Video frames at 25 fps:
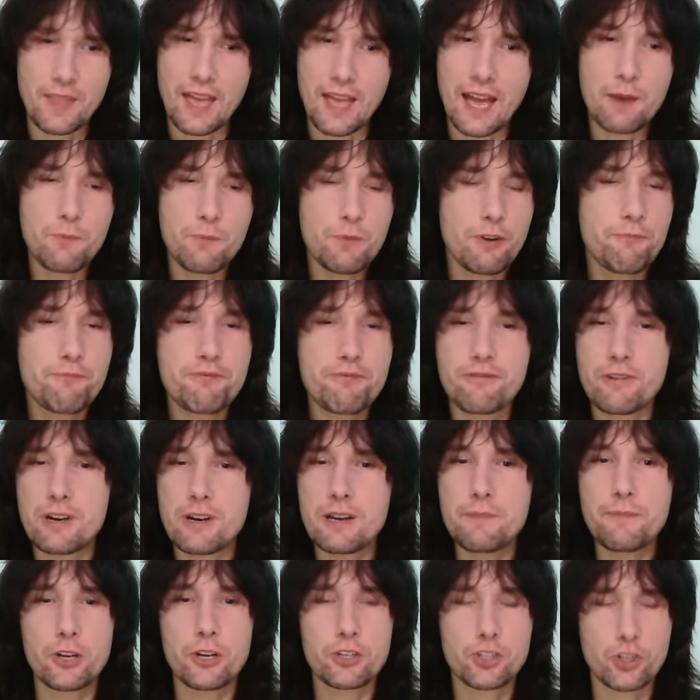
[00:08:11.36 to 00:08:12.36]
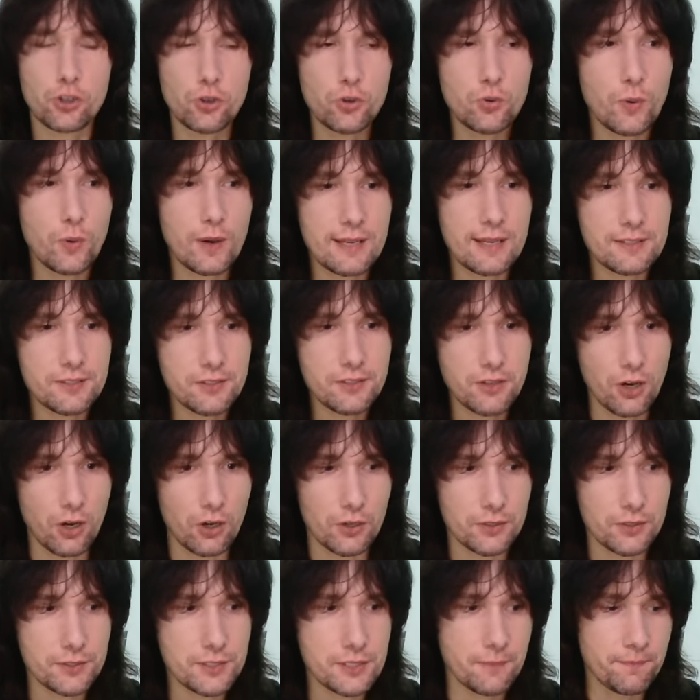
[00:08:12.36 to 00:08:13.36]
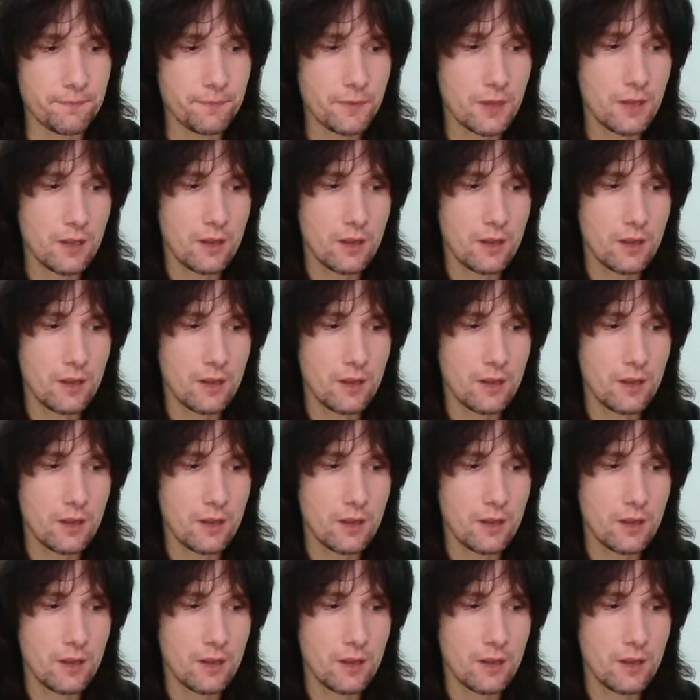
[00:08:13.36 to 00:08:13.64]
And we've pretty much always got